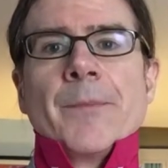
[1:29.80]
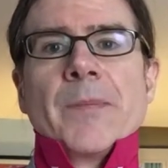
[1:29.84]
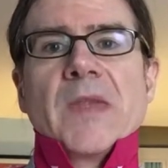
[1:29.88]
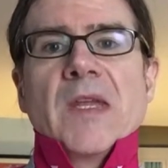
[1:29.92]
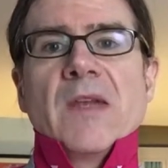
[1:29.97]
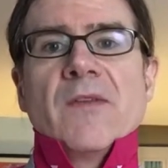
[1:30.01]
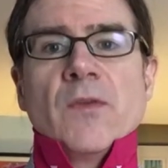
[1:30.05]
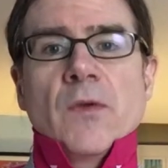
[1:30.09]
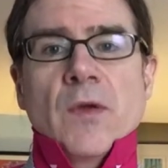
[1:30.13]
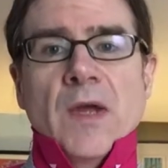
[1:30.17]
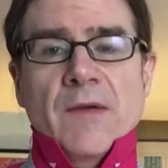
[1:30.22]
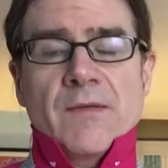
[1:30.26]

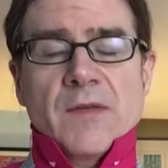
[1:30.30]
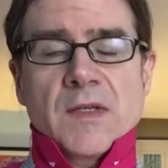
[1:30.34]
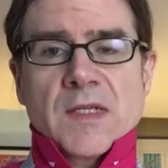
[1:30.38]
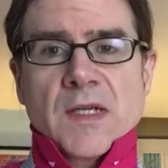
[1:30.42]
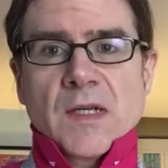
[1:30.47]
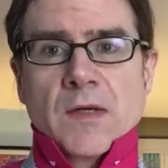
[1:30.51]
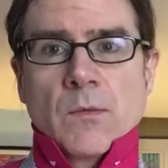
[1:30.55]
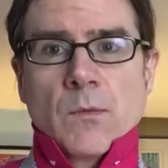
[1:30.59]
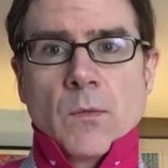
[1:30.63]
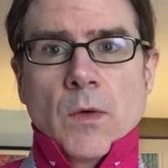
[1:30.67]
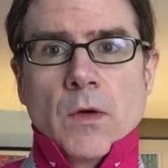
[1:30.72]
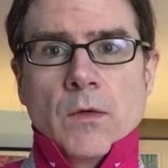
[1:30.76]
If you haven't
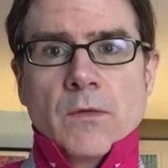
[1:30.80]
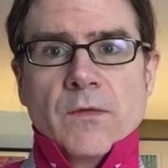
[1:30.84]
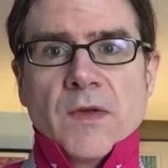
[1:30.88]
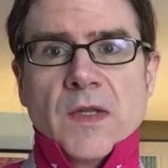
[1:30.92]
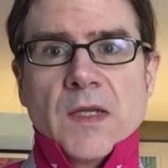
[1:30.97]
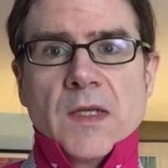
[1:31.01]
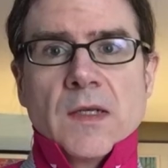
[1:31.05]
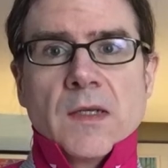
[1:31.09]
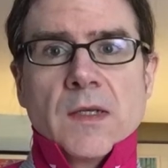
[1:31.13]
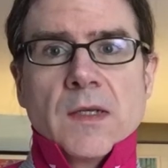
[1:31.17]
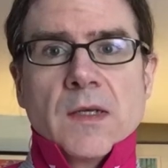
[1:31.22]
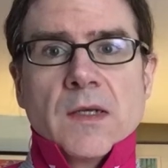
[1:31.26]
done a
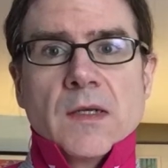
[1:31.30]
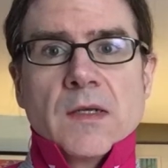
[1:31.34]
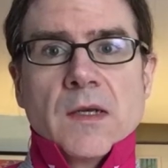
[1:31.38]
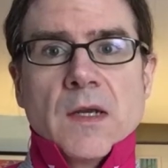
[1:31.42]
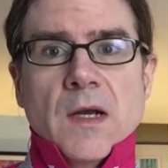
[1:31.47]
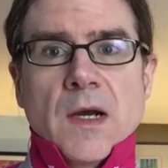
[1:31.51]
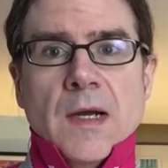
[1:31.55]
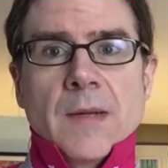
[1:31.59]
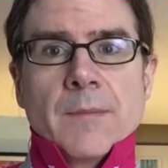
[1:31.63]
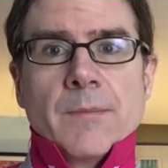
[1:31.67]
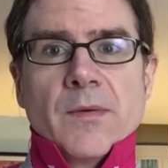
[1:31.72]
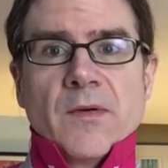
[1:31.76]
woven
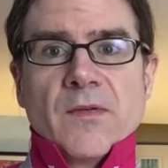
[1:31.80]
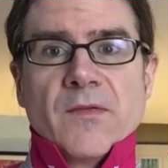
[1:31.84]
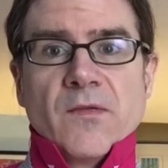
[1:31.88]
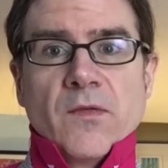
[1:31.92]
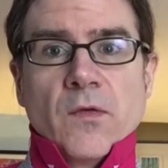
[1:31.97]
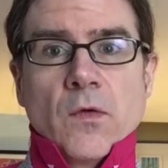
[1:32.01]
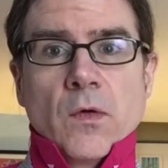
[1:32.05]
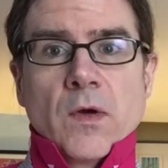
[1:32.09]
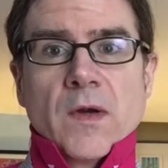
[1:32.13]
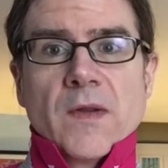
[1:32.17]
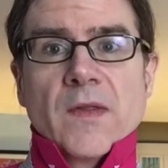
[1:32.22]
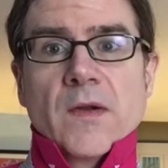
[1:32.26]
knot
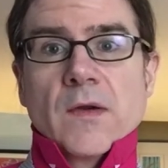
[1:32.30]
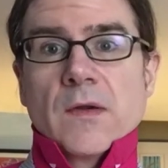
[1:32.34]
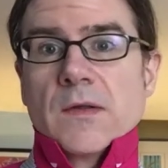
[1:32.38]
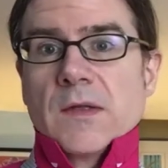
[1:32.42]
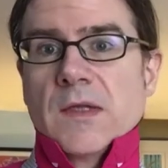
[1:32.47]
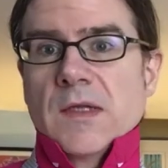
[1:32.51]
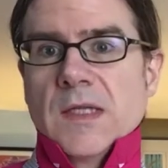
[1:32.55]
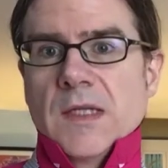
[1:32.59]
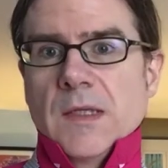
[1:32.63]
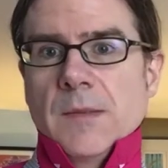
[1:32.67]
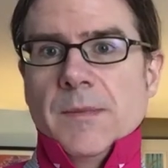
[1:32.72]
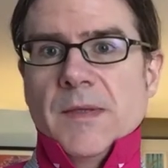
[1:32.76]
before, they're a
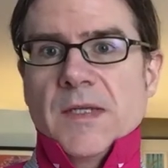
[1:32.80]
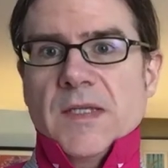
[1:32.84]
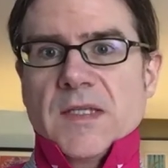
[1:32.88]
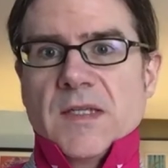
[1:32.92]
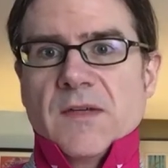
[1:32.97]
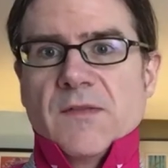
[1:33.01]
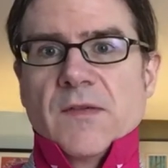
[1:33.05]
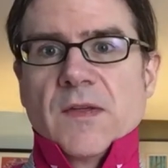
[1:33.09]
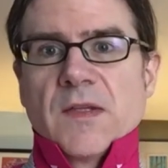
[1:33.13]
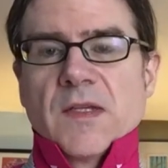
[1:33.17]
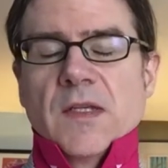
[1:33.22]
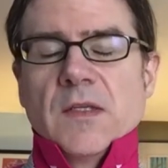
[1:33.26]
little bit
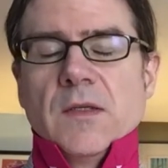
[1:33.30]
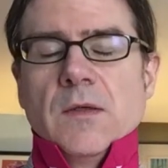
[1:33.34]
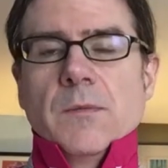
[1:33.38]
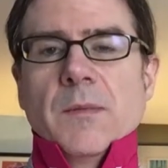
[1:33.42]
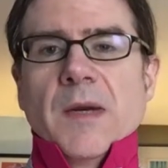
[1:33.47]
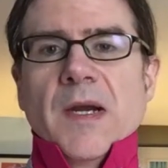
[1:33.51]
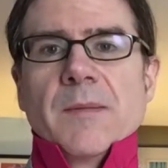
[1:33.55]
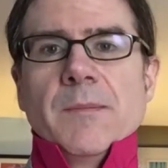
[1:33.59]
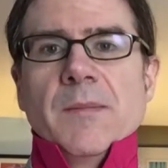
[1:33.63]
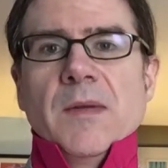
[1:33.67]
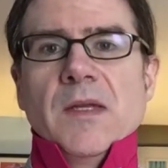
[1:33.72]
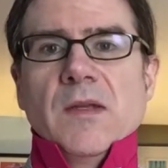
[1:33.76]
different than you
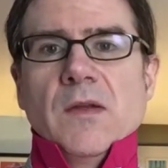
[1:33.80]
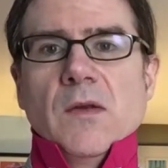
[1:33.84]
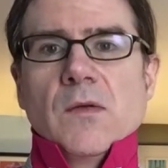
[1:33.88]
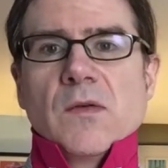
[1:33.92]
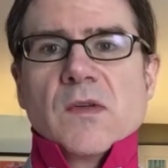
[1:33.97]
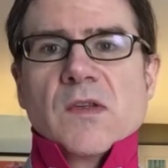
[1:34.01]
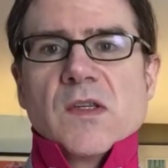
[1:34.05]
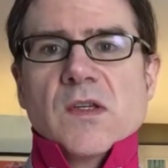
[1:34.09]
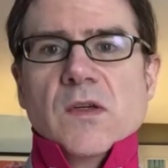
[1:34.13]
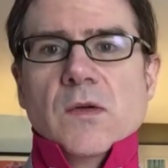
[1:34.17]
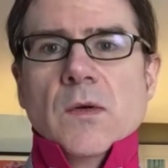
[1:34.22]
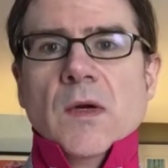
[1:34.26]
might be
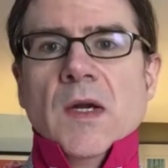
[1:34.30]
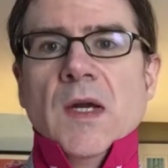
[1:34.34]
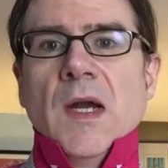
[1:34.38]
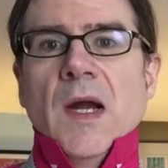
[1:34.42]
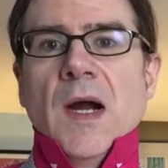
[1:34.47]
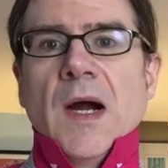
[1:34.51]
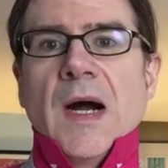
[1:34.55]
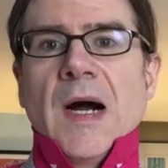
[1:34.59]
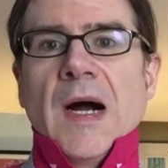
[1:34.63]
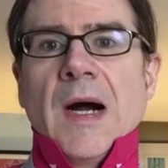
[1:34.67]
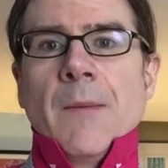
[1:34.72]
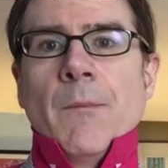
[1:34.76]
used to.
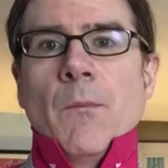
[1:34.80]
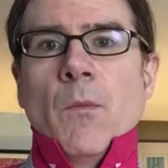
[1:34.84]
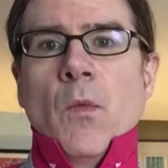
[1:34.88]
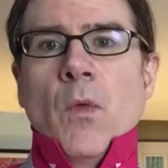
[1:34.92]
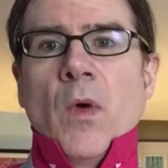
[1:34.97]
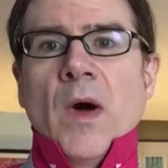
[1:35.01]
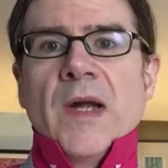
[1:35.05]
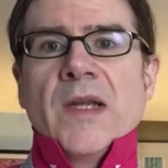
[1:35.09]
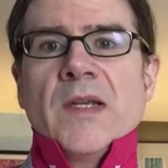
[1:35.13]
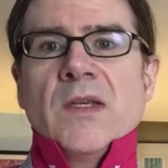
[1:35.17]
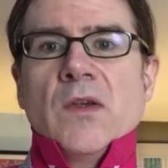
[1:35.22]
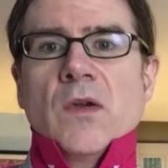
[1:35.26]

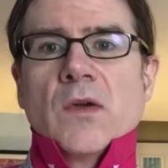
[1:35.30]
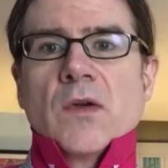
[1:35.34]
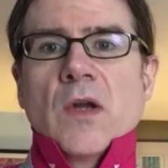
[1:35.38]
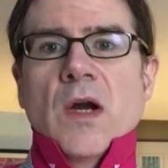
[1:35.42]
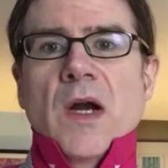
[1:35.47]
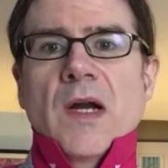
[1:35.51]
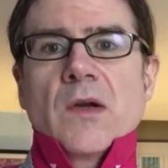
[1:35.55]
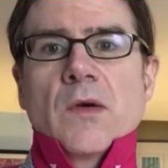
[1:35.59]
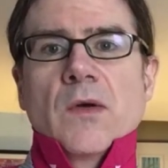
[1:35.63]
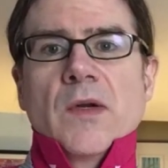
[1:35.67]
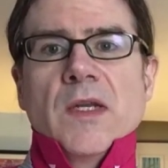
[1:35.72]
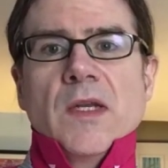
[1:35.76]
One, you're
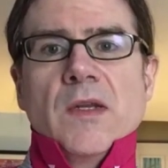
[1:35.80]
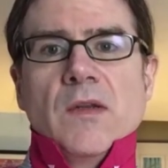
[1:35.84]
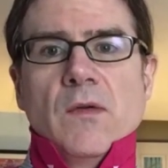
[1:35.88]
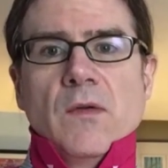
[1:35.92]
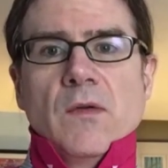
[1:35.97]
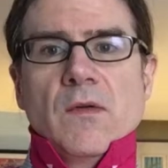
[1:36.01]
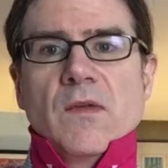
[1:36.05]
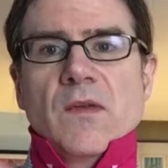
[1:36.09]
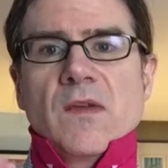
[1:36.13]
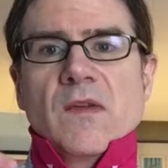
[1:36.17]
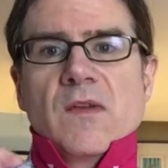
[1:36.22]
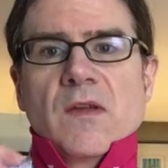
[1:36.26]
not going
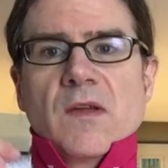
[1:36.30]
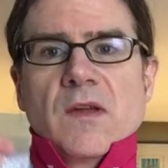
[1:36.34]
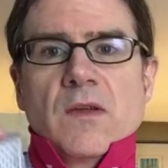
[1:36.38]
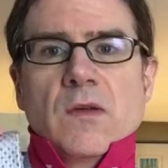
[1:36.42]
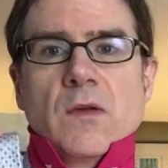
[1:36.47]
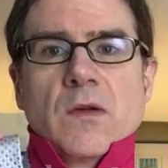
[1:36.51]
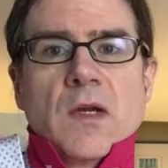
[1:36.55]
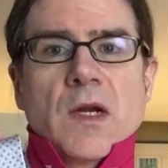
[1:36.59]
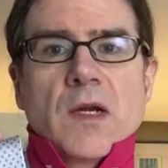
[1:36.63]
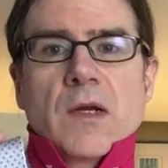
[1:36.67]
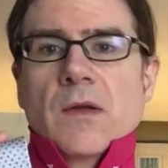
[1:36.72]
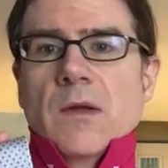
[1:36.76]

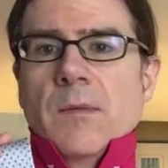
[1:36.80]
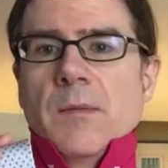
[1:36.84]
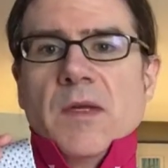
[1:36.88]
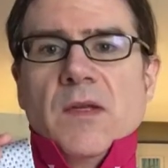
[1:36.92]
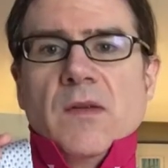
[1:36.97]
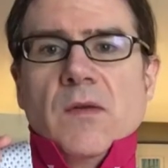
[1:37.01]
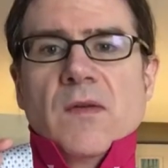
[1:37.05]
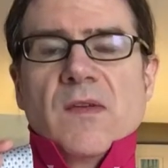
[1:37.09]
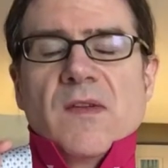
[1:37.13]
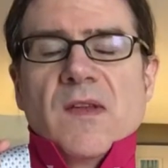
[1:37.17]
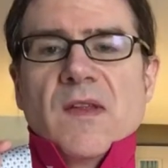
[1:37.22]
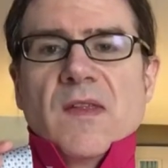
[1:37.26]
to be
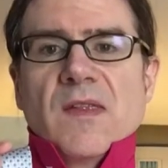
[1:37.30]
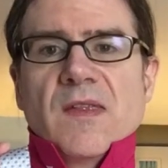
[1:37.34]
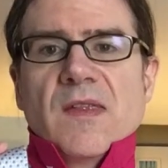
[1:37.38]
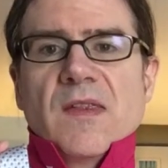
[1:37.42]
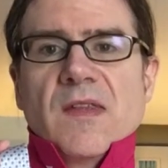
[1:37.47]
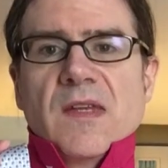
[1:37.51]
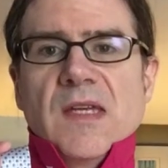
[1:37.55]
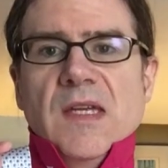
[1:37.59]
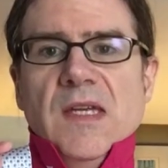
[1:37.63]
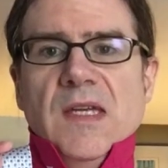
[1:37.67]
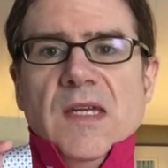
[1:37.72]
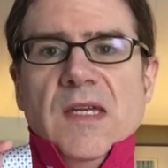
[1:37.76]
using
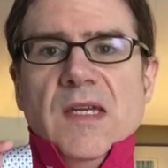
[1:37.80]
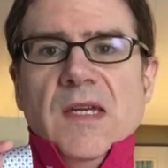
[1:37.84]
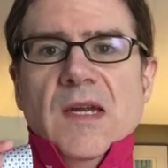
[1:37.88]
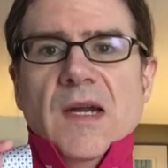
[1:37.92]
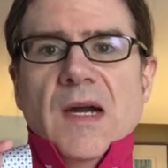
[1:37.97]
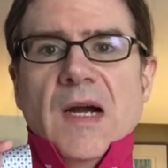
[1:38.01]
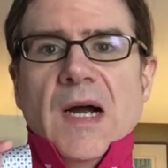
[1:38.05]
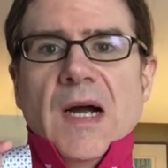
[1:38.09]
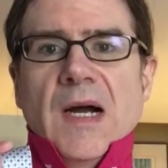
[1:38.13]
the